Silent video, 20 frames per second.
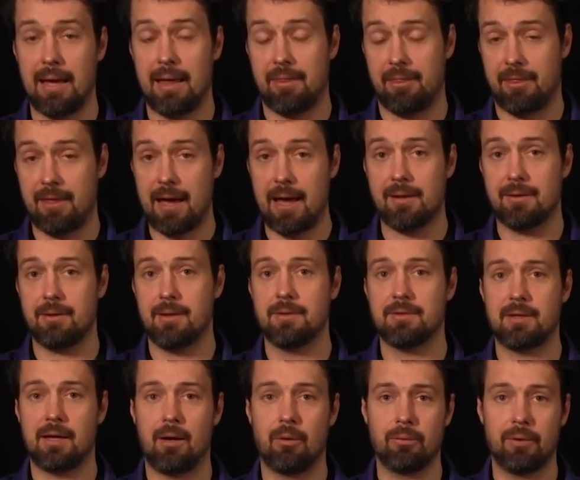And that
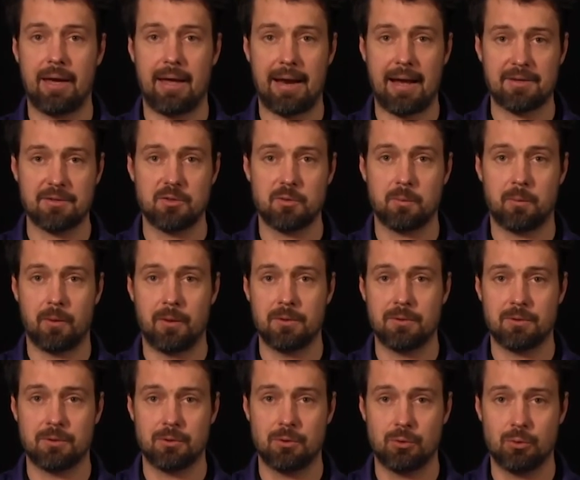is how you get access
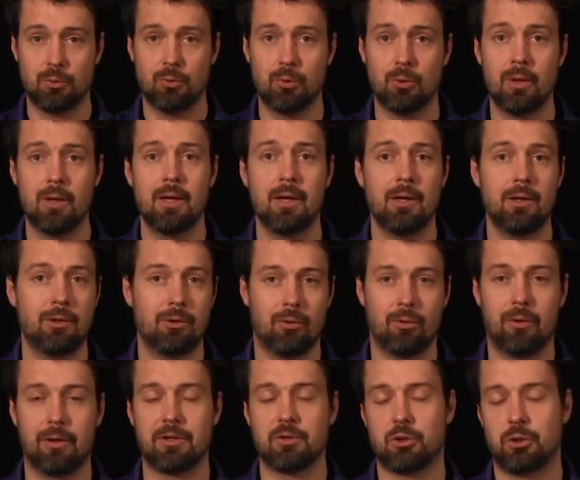points to
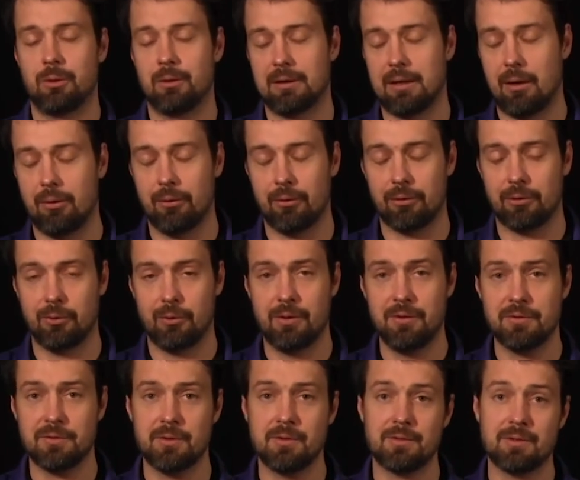your Extreme Cloud IQ
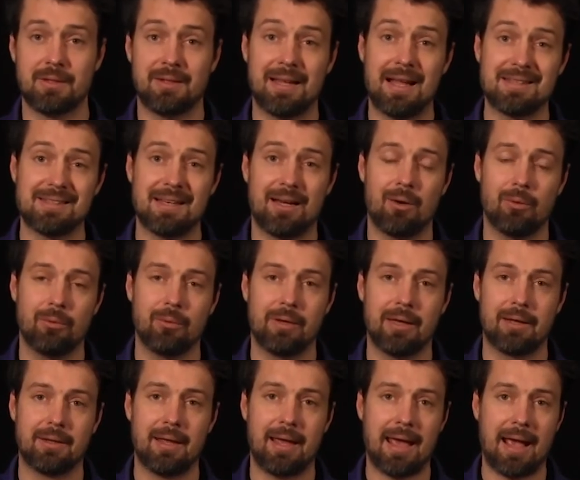instance. And that's how you
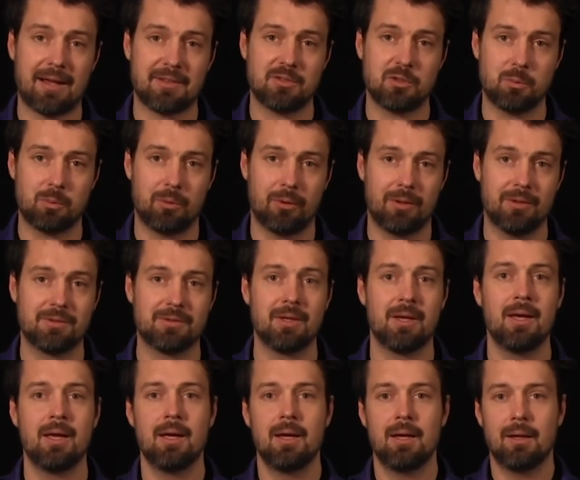get access points
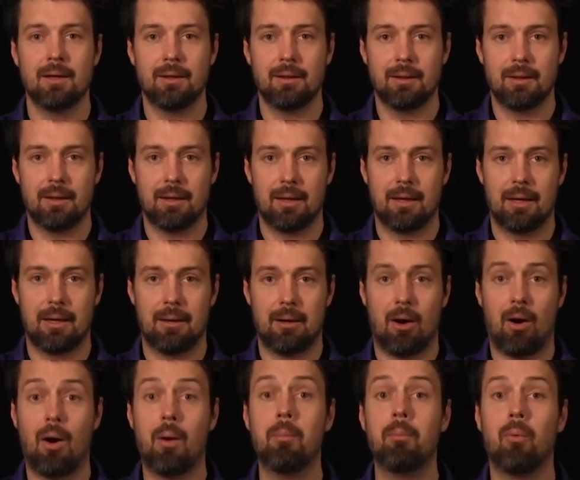uh,
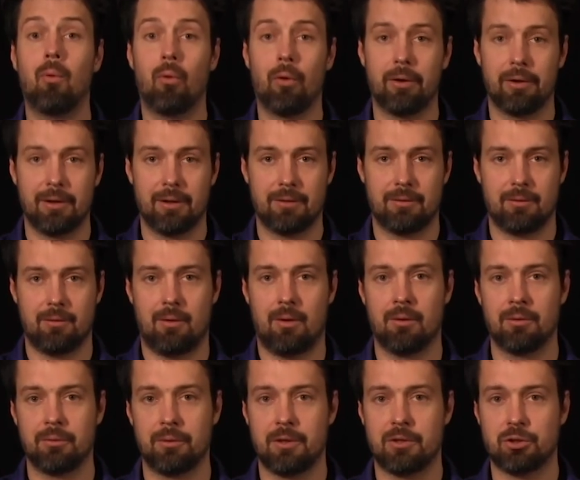onboarded
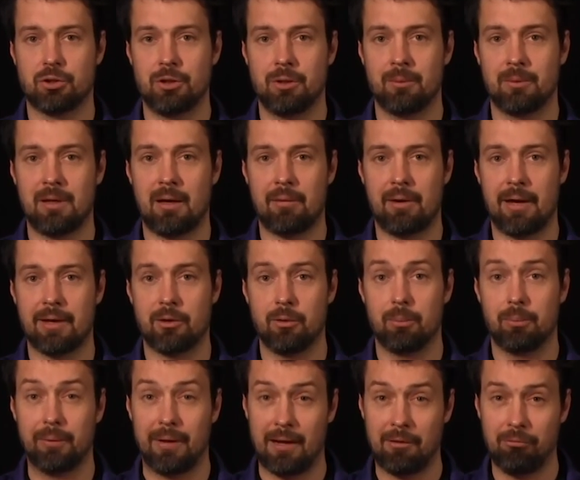onto the Extreme Cloud
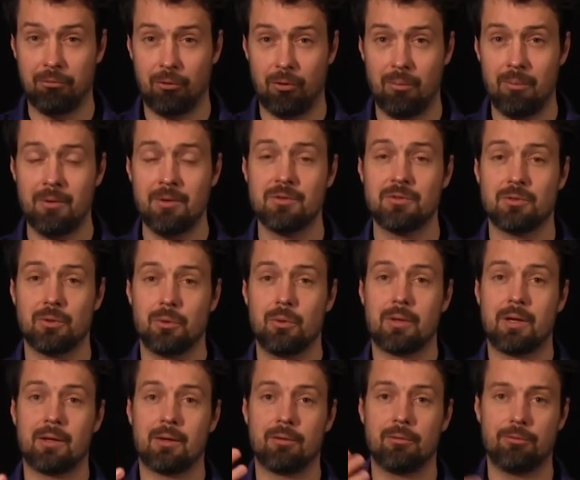IQ platform so
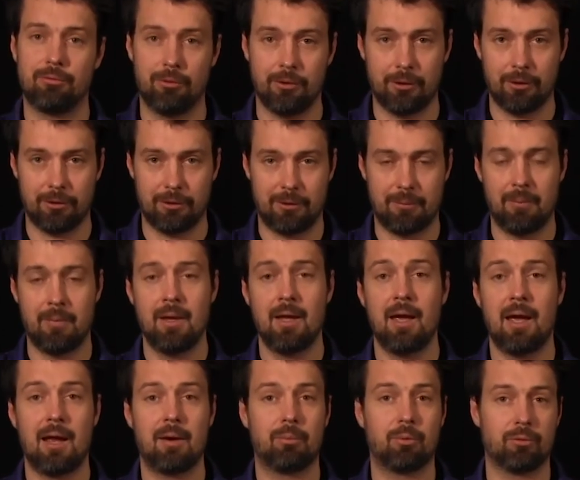you can configure them
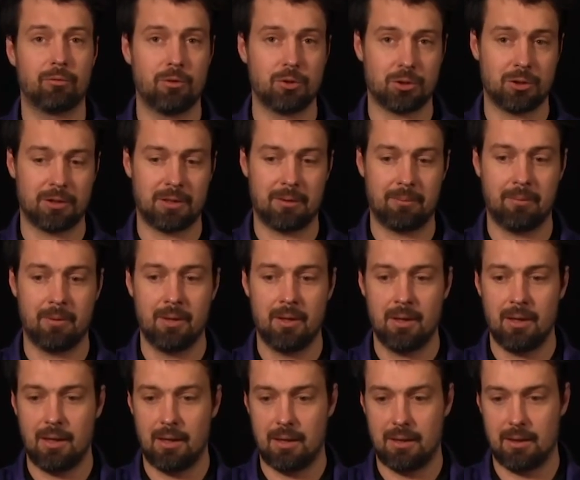and provision them
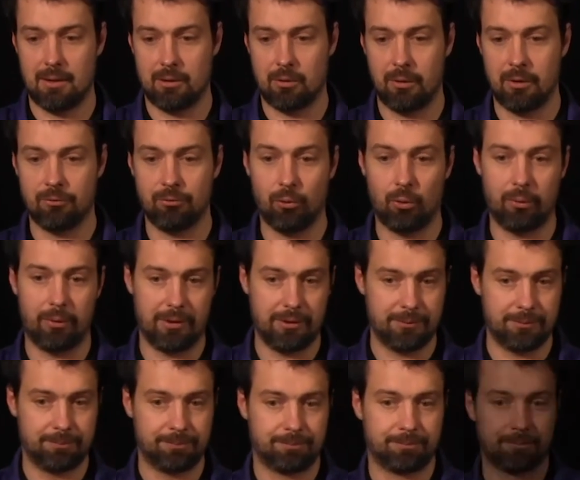uh, going
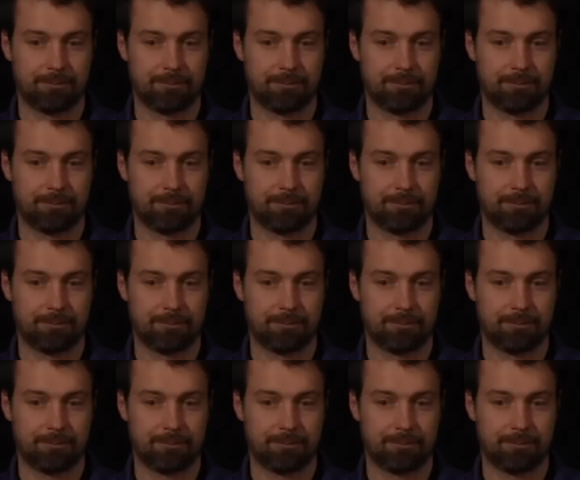forward.